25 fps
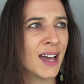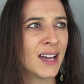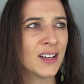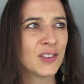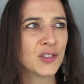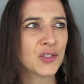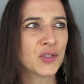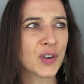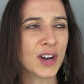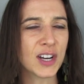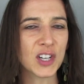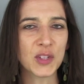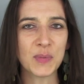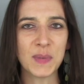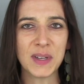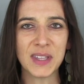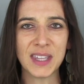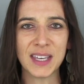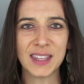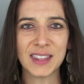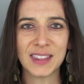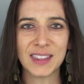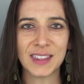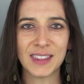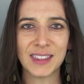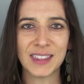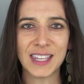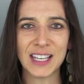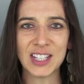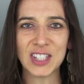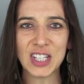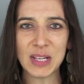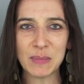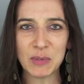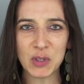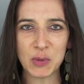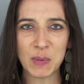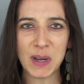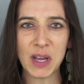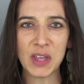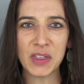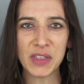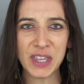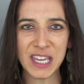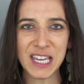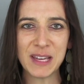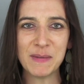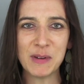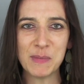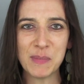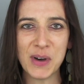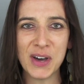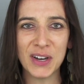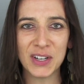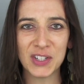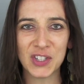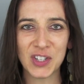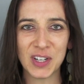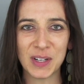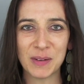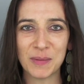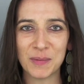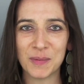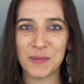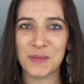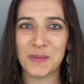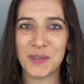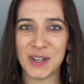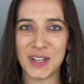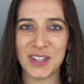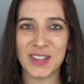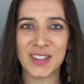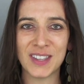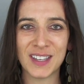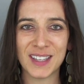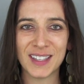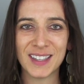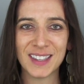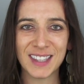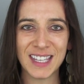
Strikes me that there seems to be a theme emerging with